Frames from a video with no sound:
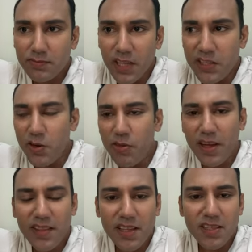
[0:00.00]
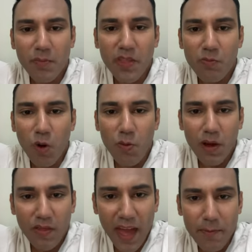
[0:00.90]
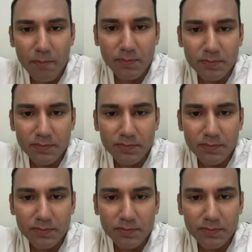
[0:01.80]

And you think there's something wrong with them.